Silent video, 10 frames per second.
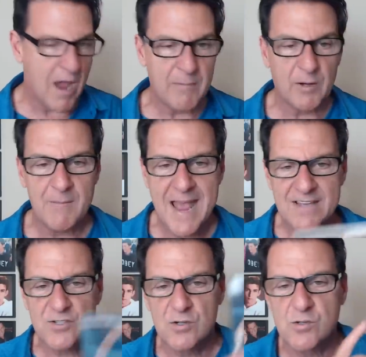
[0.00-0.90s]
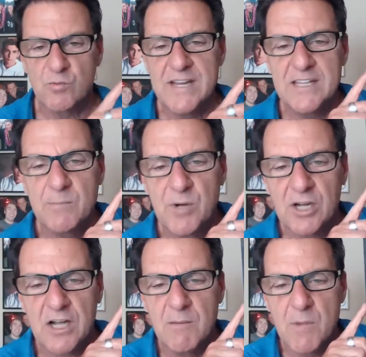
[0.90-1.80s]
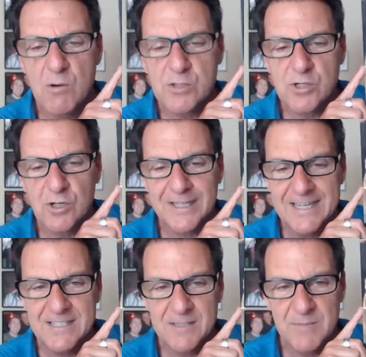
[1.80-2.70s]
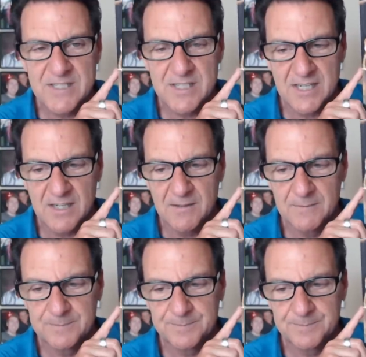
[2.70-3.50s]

Robert Masters, read the book Emotional Intimacy.